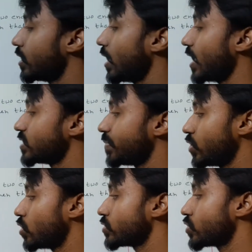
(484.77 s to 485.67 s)
as
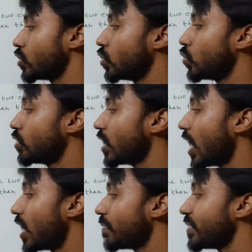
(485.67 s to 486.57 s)
because load
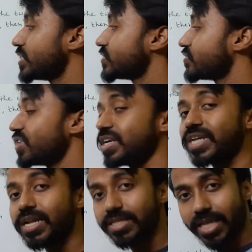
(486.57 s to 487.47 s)
arm is
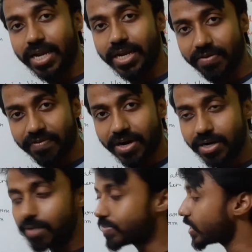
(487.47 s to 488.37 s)
greater than
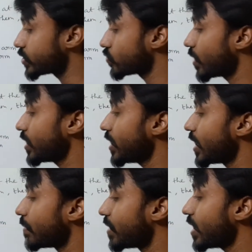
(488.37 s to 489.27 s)
effort arm, that's why
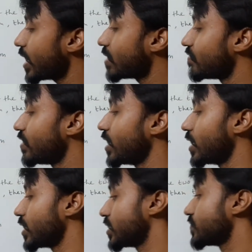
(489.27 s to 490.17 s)
MA and
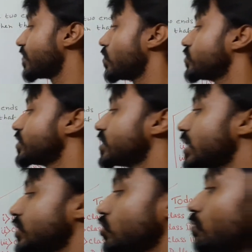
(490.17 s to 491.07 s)
VR, that is velocity ratio,